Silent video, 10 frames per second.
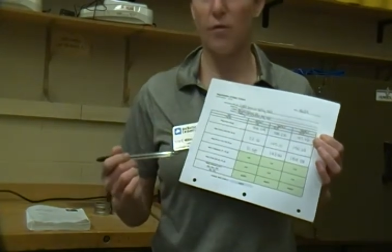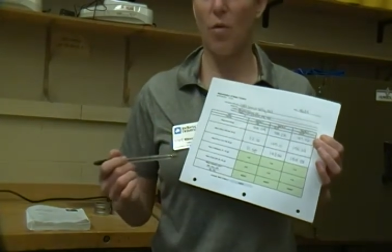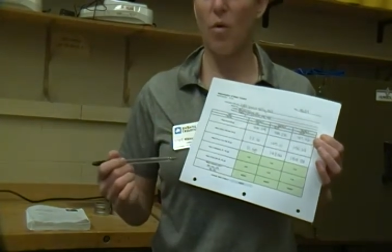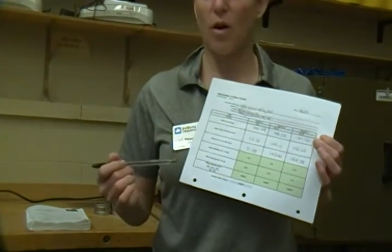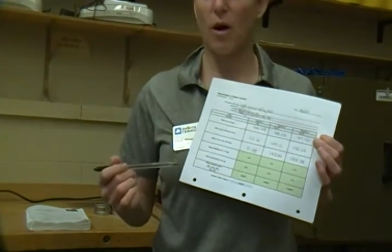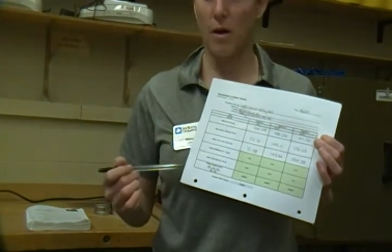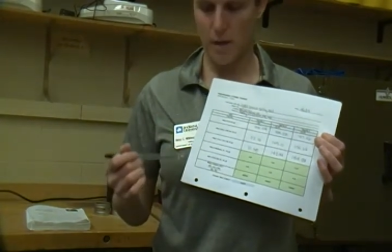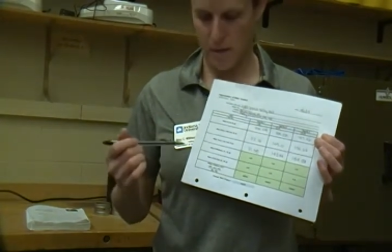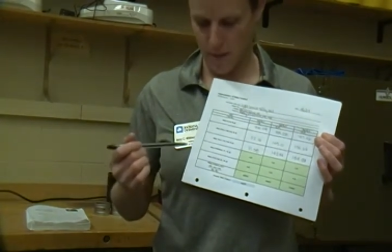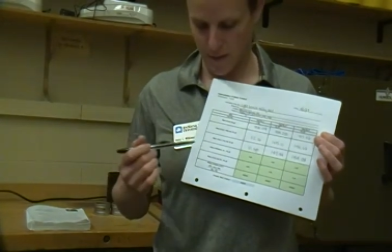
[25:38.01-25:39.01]

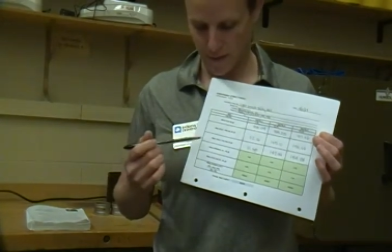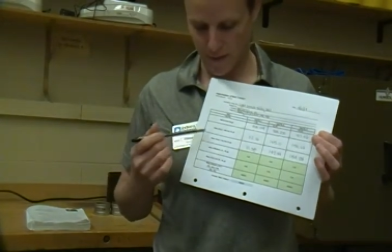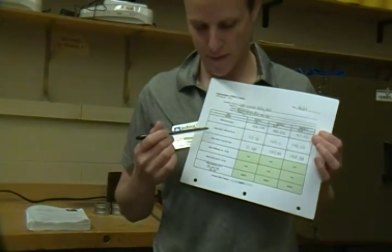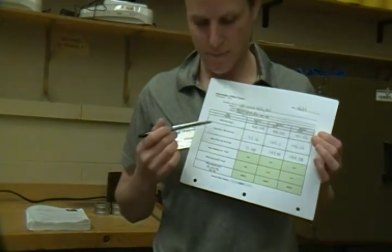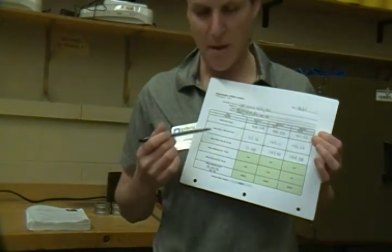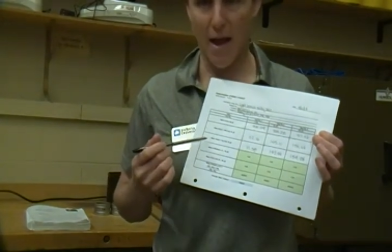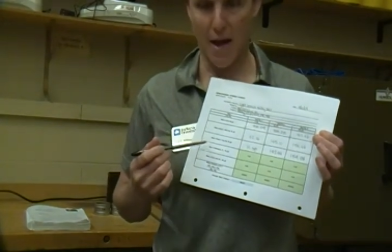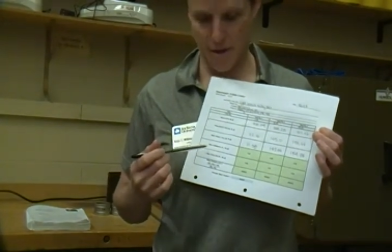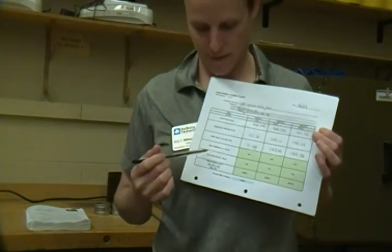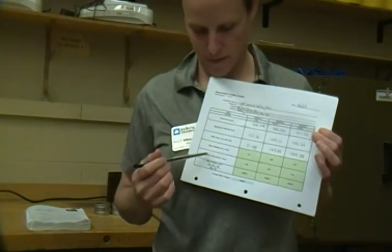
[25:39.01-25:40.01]
for the
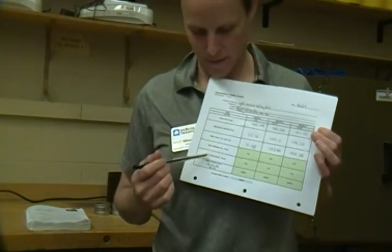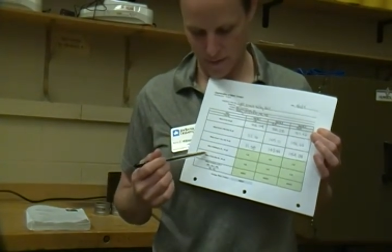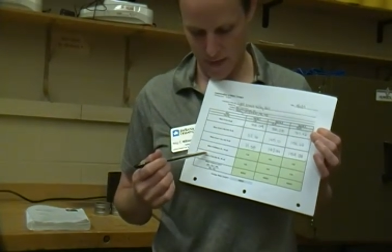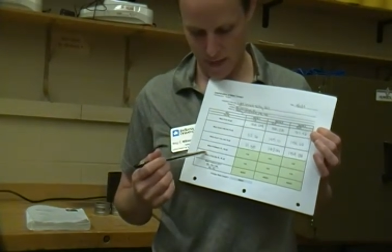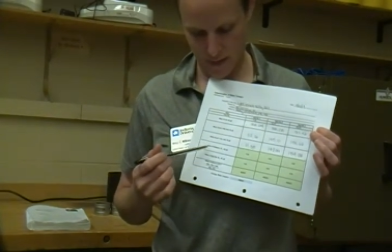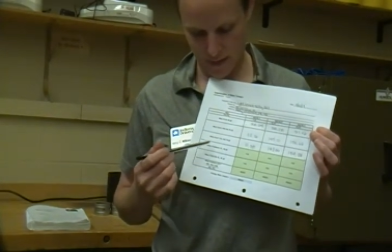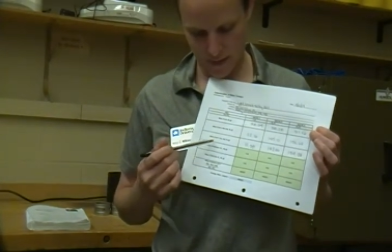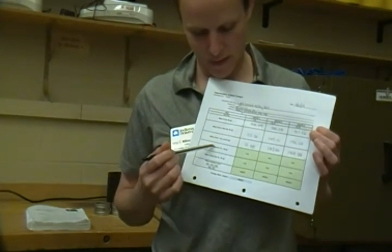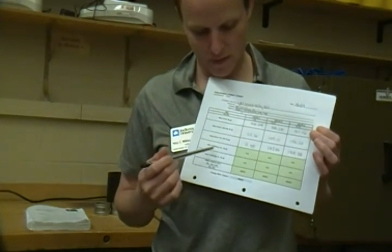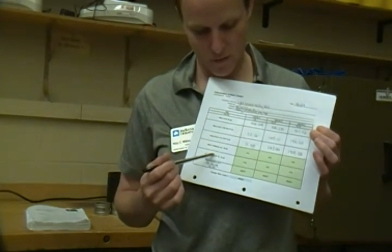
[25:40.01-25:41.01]
math that is
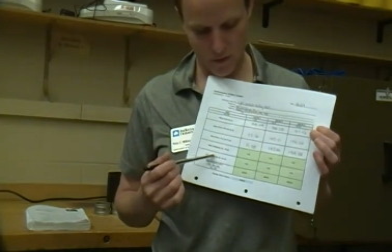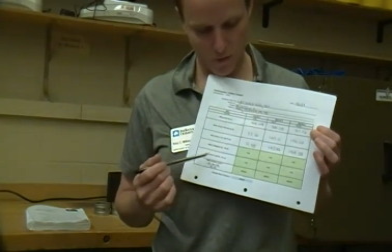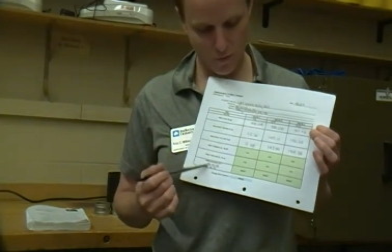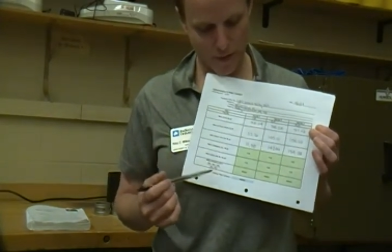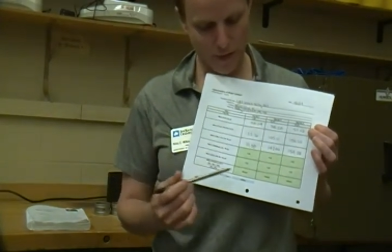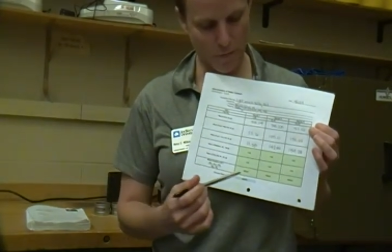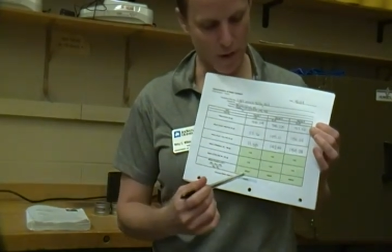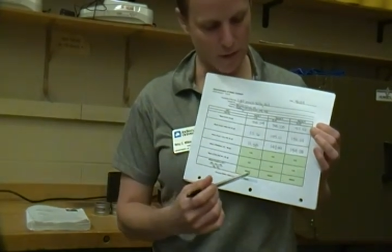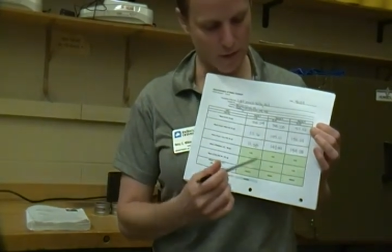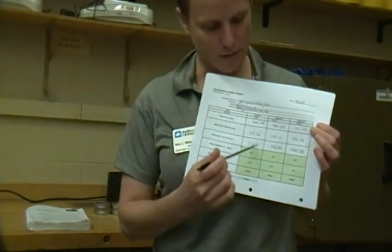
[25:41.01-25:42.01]
in the green
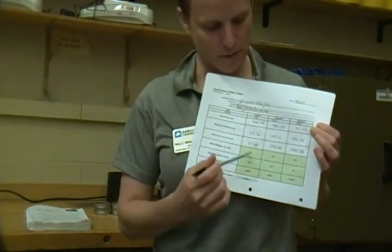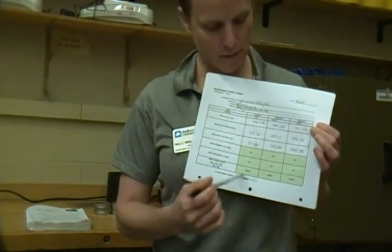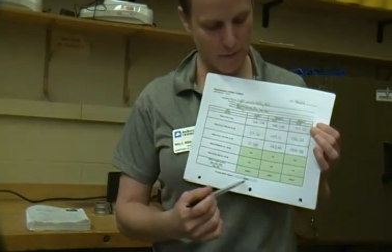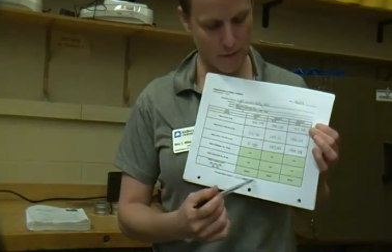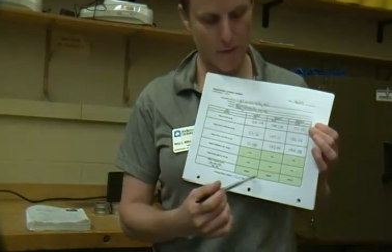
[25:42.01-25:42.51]
boxes,